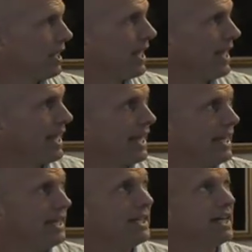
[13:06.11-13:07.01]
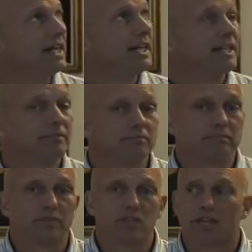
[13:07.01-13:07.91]
and
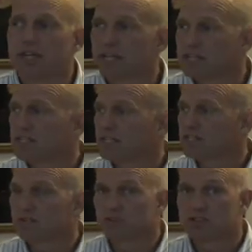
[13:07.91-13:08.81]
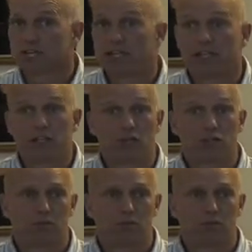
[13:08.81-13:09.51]
there's a lot of nice things for sale and also